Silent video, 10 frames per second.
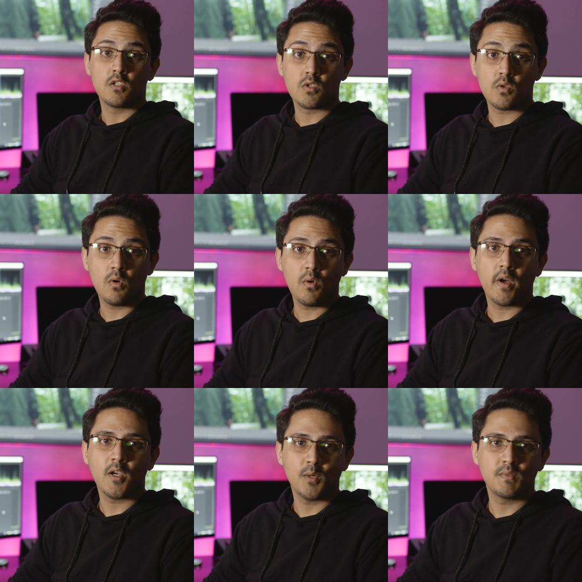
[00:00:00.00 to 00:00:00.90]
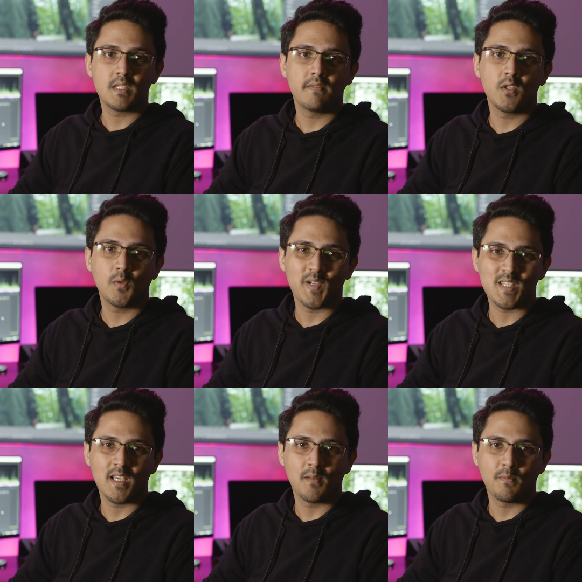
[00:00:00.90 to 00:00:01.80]
So I hope this video
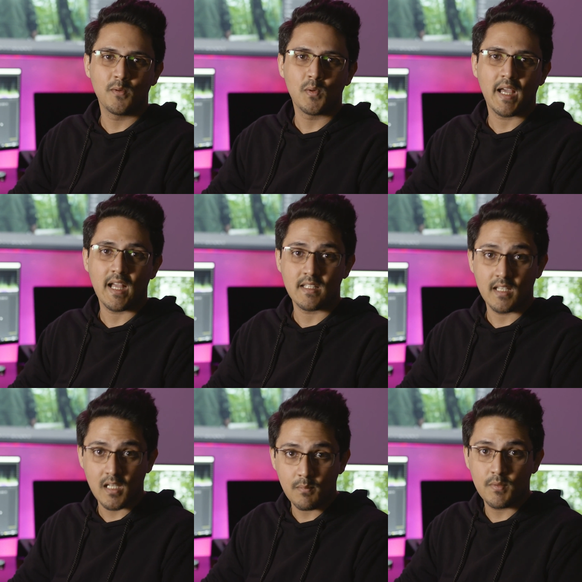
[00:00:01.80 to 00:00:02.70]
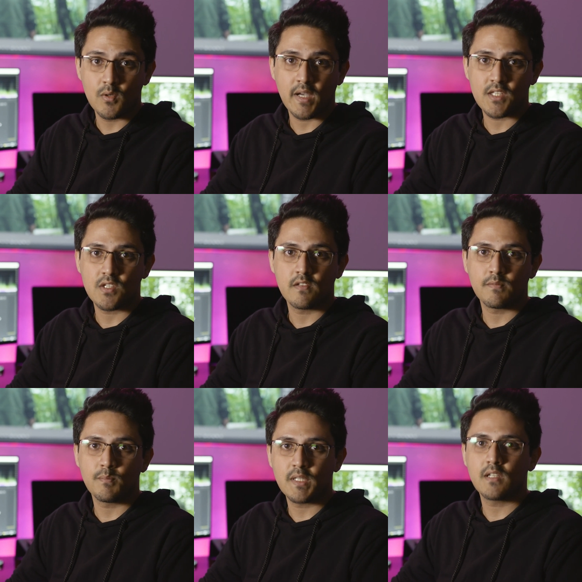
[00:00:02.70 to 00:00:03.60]
was helpful and helped you
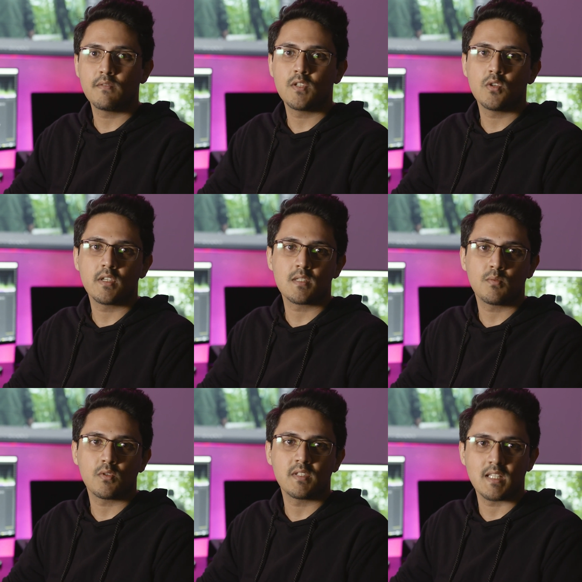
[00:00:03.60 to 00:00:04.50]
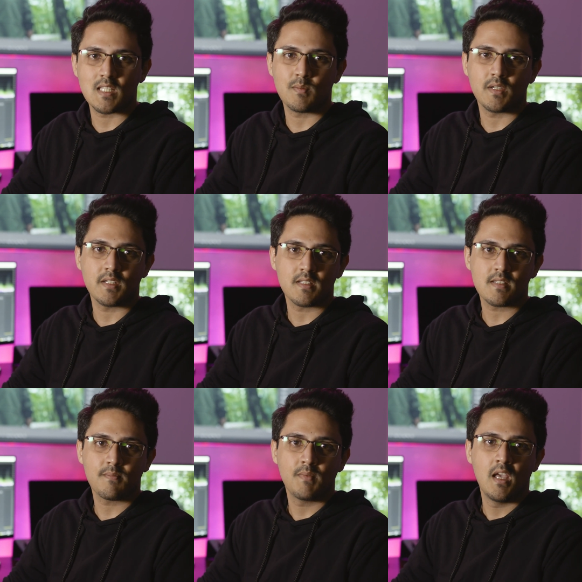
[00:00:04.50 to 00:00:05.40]
achieve better video exporting experience.